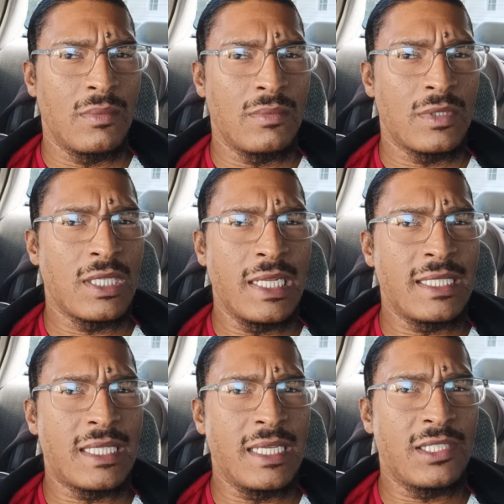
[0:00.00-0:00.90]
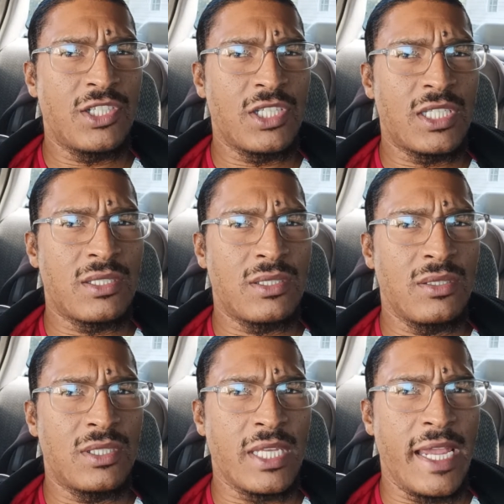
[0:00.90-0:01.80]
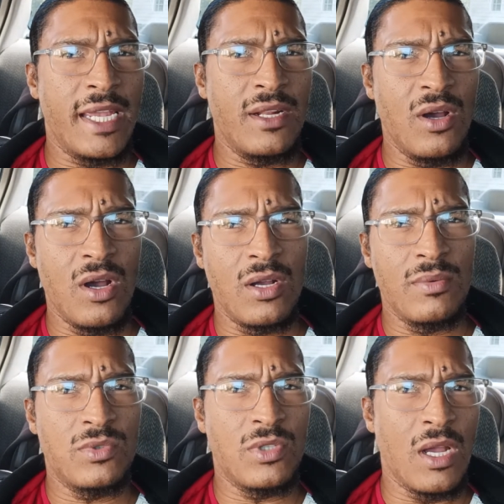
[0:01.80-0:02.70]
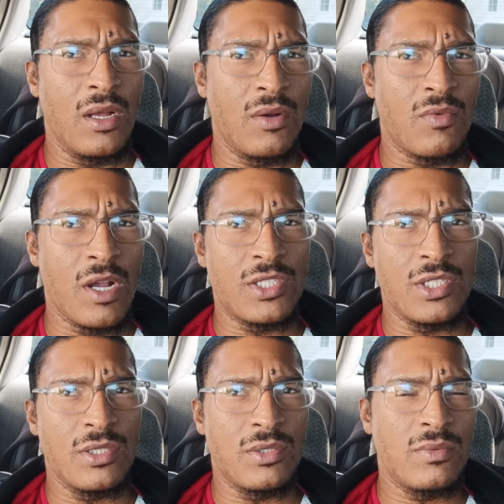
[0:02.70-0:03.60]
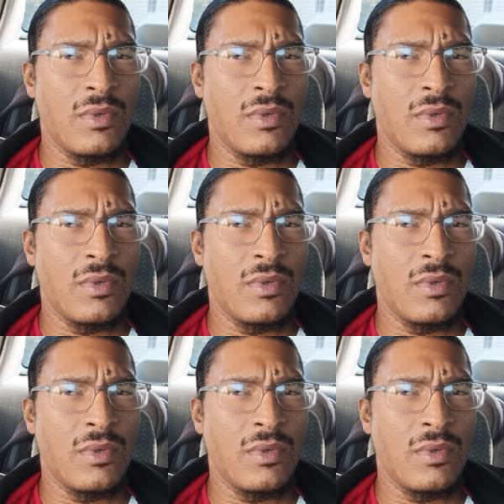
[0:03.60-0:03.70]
Zelensky is just saying, Russia,